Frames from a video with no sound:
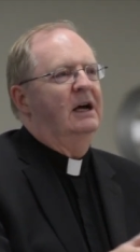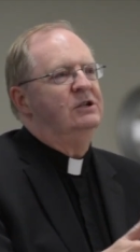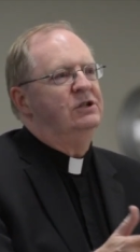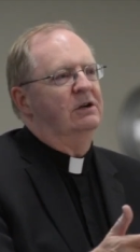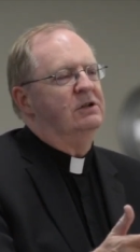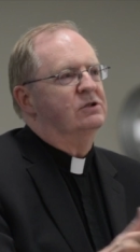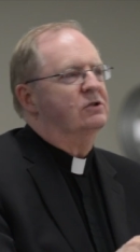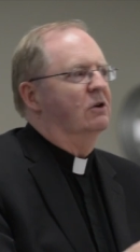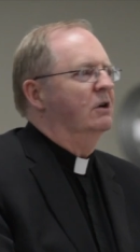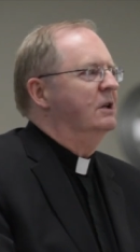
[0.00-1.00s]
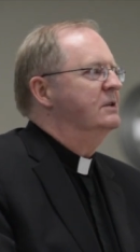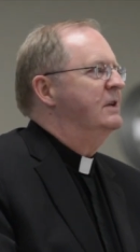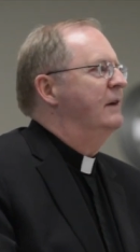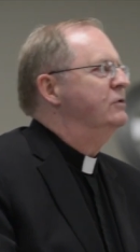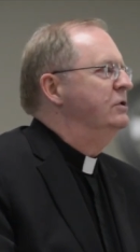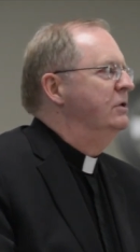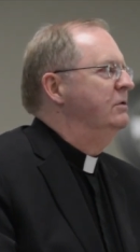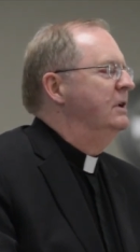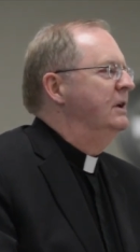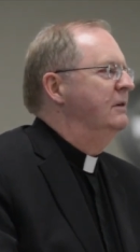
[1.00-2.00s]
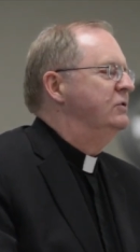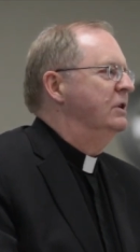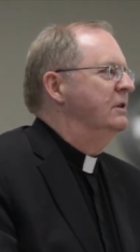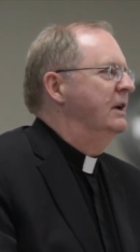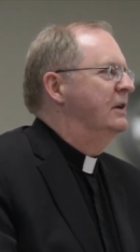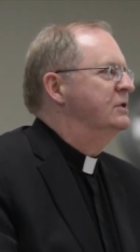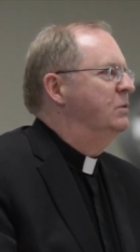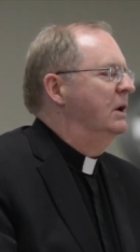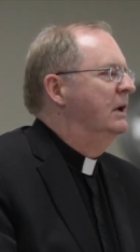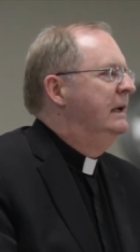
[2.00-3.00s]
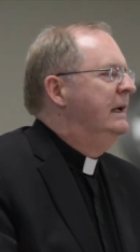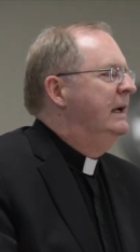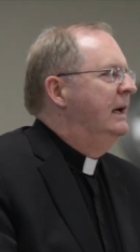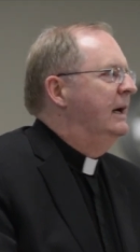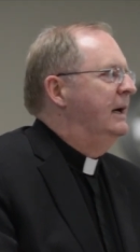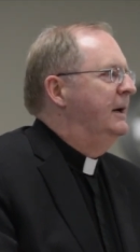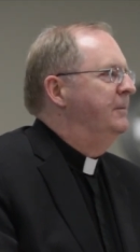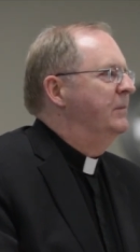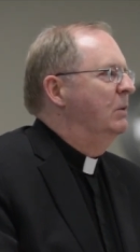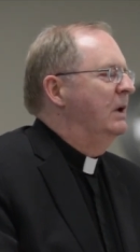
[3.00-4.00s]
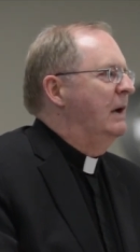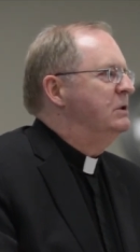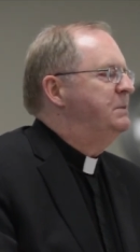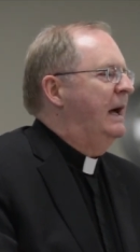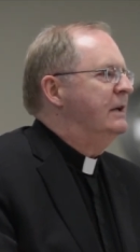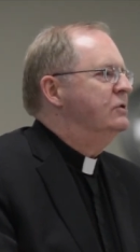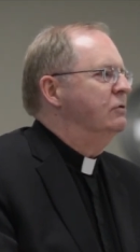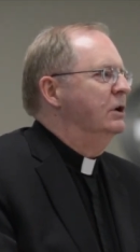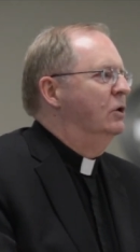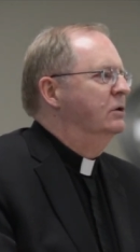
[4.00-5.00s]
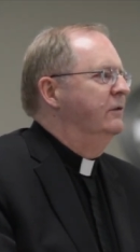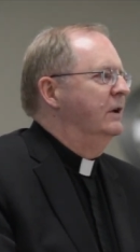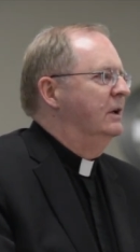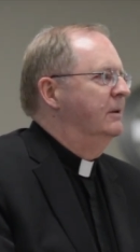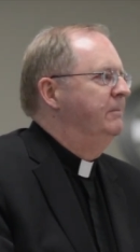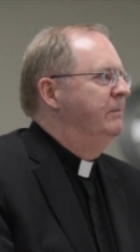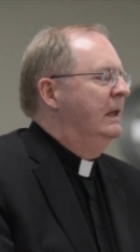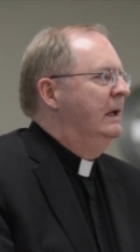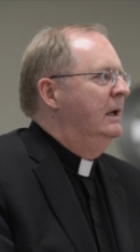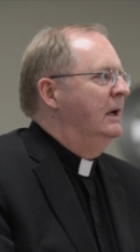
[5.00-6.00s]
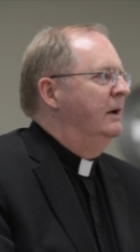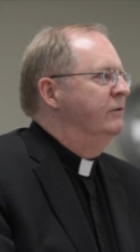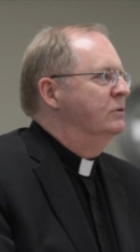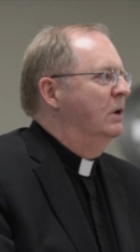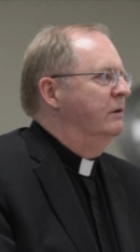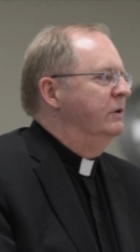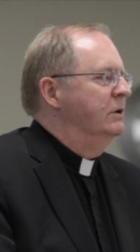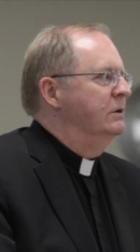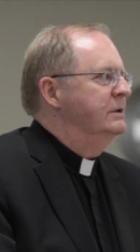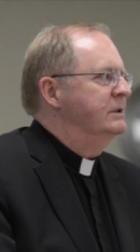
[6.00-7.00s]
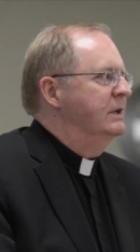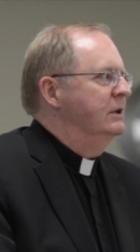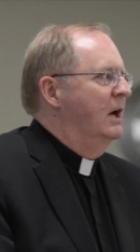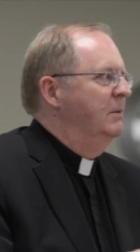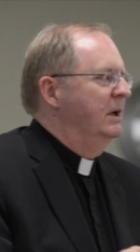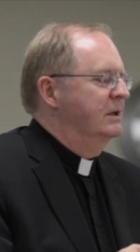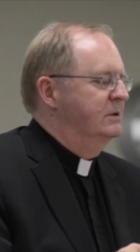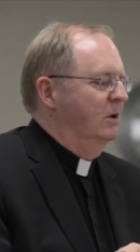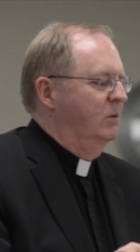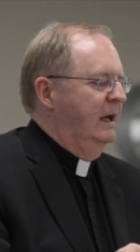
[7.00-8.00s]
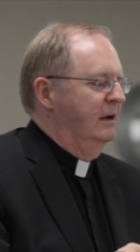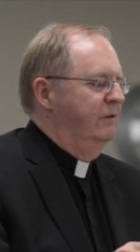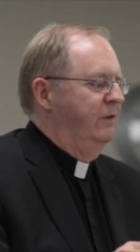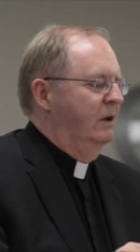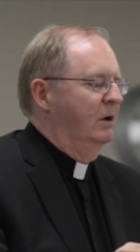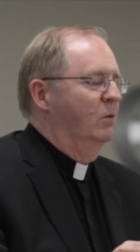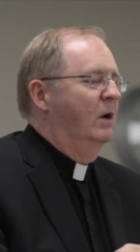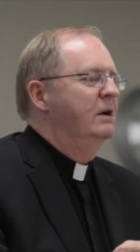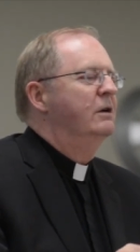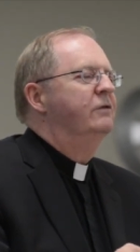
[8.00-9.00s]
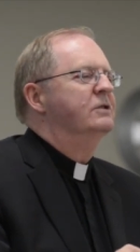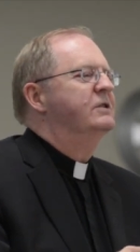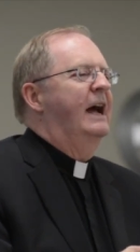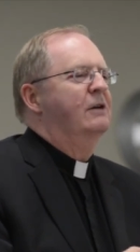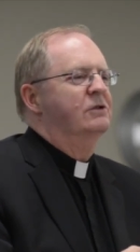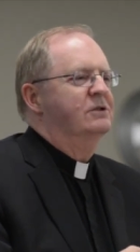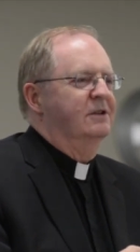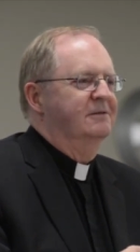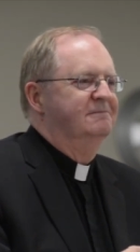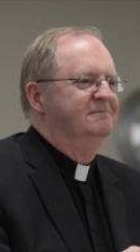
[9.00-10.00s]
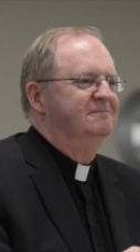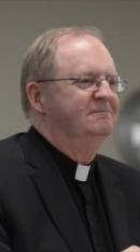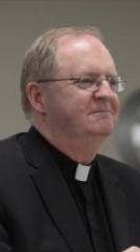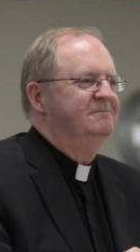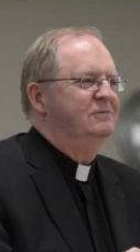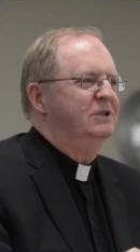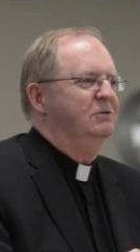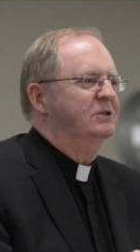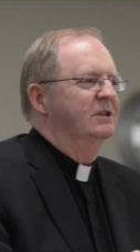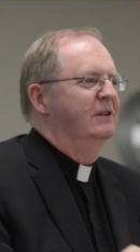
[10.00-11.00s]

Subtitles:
I shared this story this afternoon, and I've shared it elsewhere. When I was pastor in Oakville for 12 years at St. Dominic's, we had a very wonderful sacristan. She was a